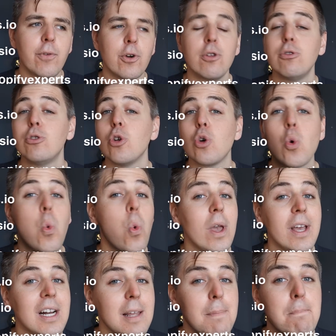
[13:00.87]
for you to
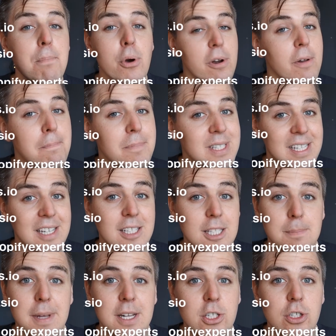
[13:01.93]
quickly put a
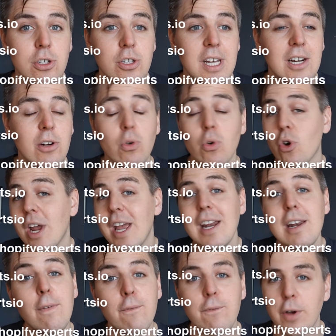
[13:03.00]
sales page together or
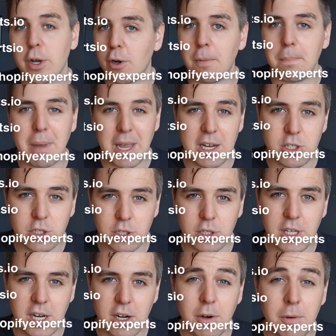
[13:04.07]
any funnel page
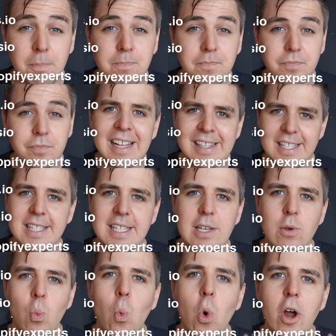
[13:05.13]
together and
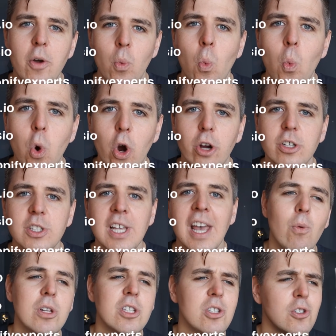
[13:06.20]
see what works.
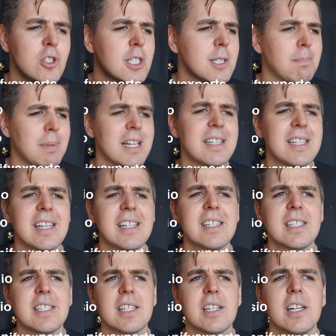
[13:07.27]
And once you split
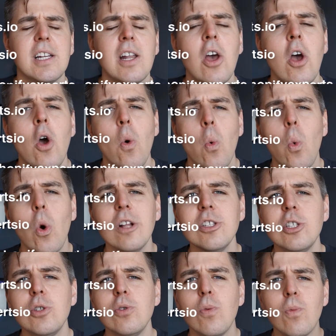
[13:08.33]
tested it,
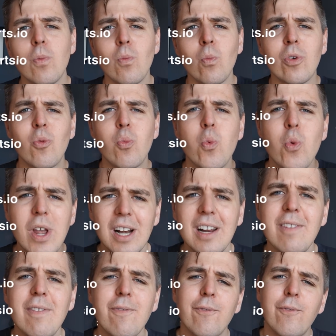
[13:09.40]
once you
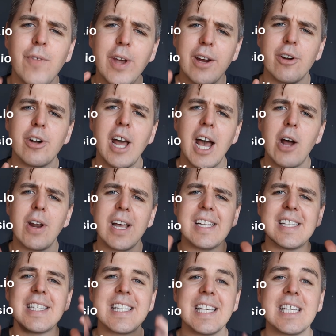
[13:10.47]
really figured out
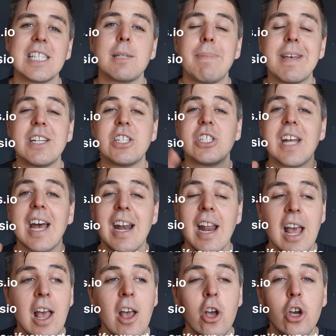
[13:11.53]
a sales page
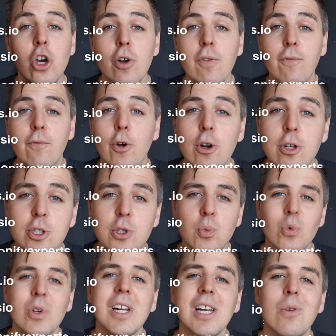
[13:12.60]
that
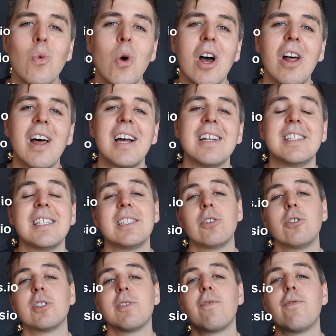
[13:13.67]
converts really well, I think
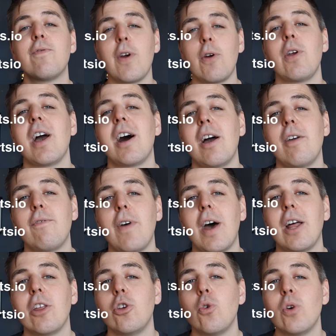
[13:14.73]
there is a very high
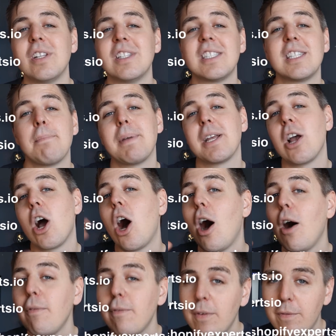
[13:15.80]
value in stepping
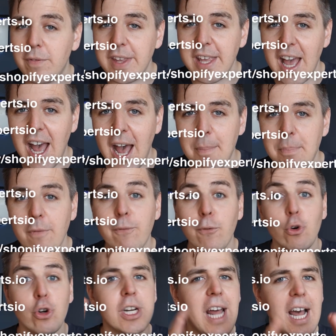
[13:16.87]
off of the app
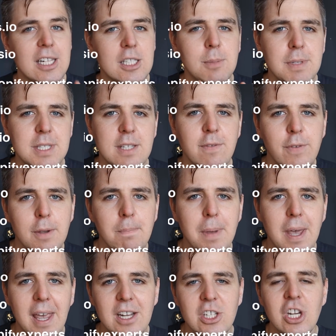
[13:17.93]
for that
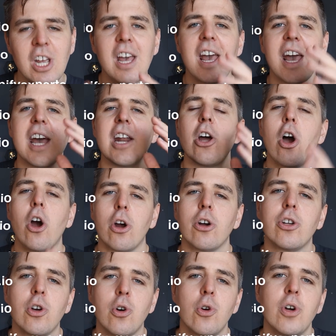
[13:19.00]
specific page and
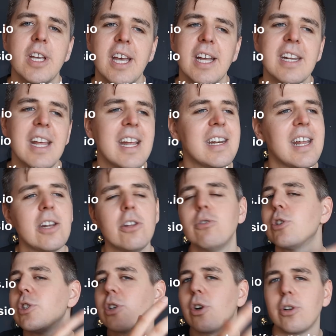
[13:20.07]
hard coding it. And then
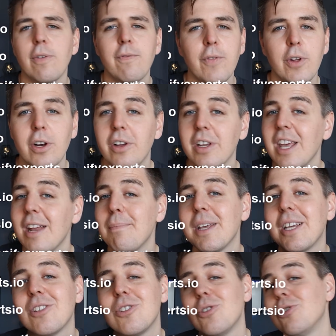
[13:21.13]
you start the funnel again
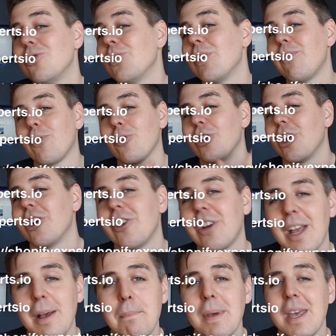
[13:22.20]
because you do it for
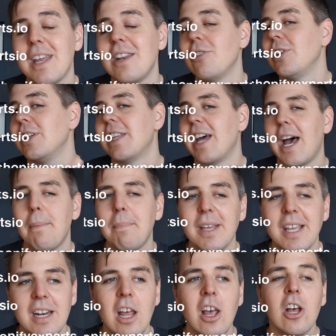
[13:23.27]
another campaign, you need the app
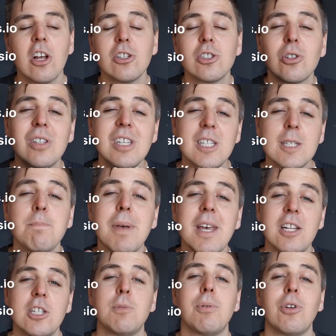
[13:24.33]
again. So these
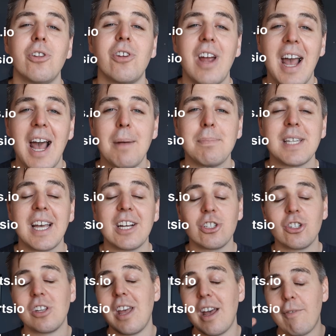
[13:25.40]
page builder apps
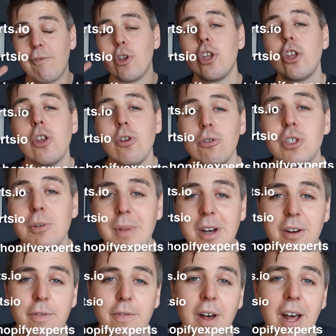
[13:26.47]
actually have a huge
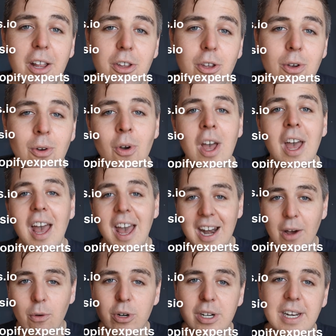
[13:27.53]
amount of value,
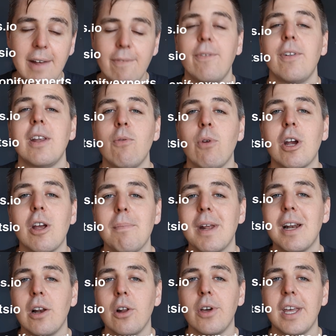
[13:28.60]
and I would definitely
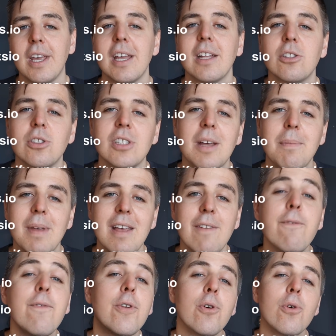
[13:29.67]
recommend looking into them
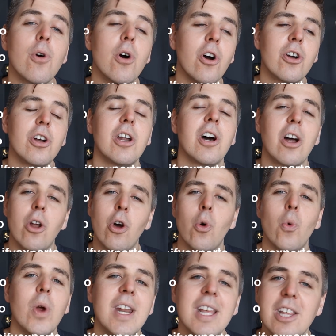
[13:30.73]
if you are not
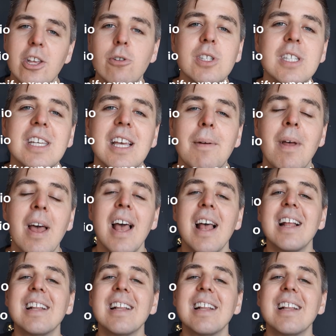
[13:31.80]
already using it.